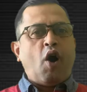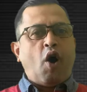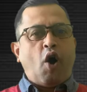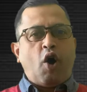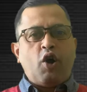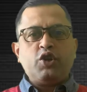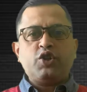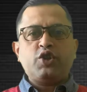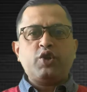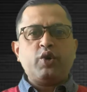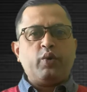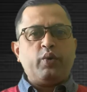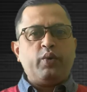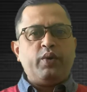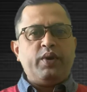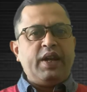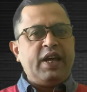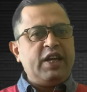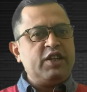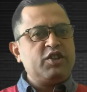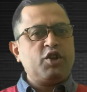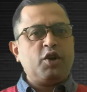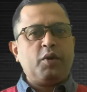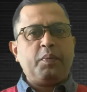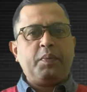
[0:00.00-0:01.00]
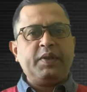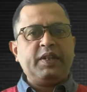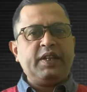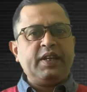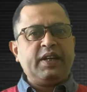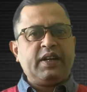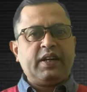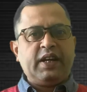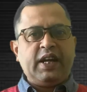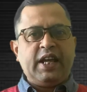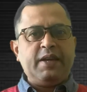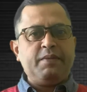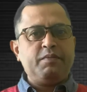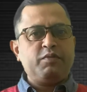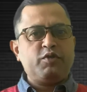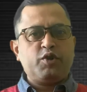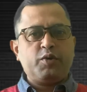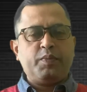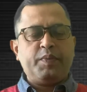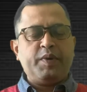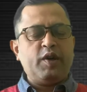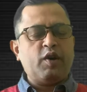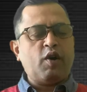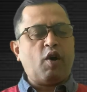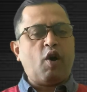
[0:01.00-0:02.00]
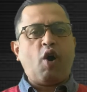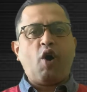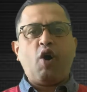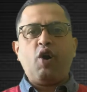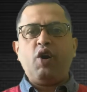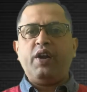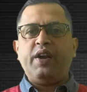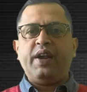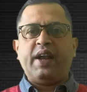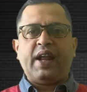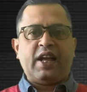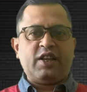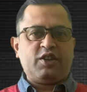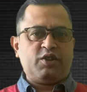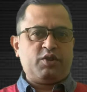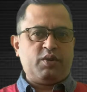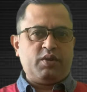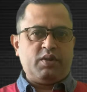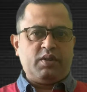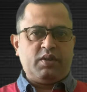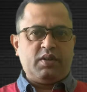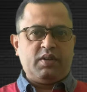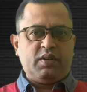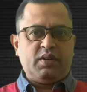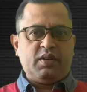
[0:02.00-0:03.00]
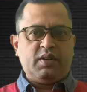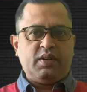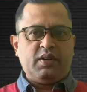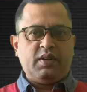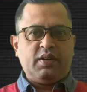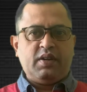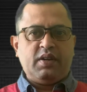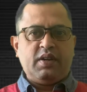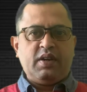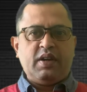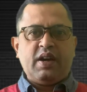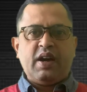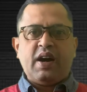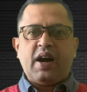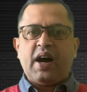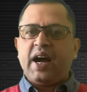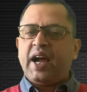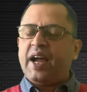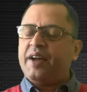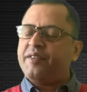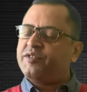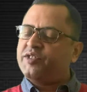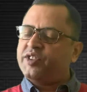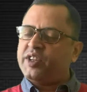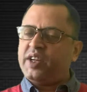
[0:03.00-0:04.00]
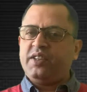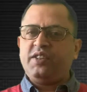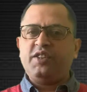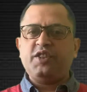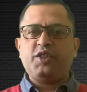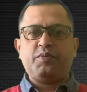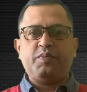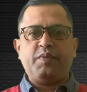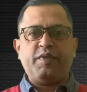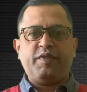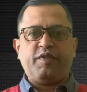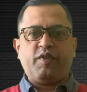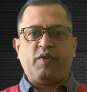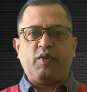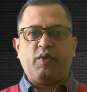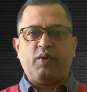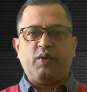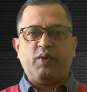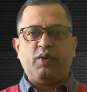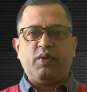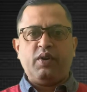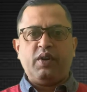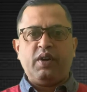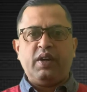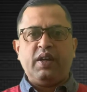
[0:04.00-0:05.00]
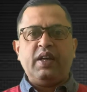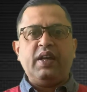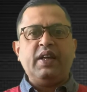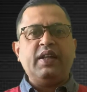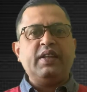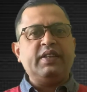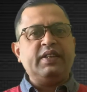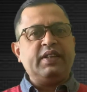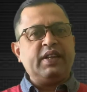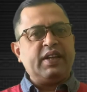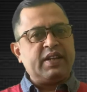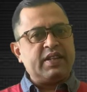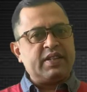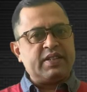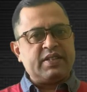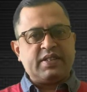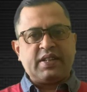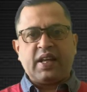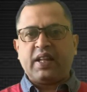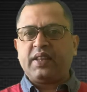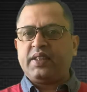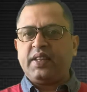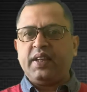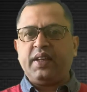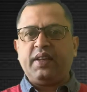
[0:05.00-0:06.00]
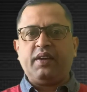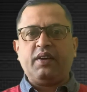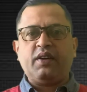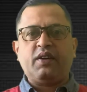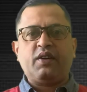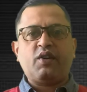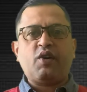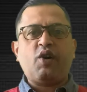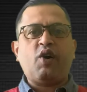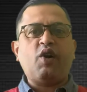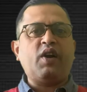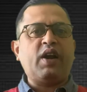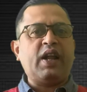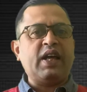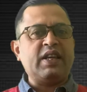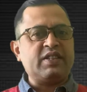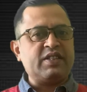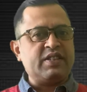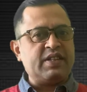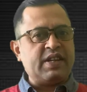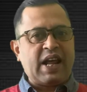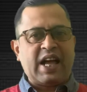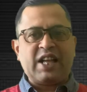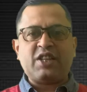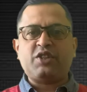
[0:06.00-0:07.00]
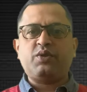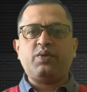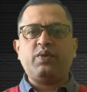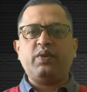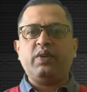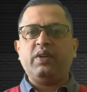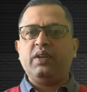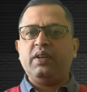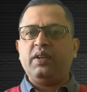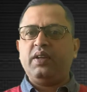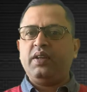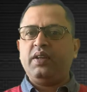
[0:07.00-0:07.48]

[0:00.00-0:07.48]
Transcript: Also, naturopathy claims to be all natural. I have said this before. There is nothing called as natural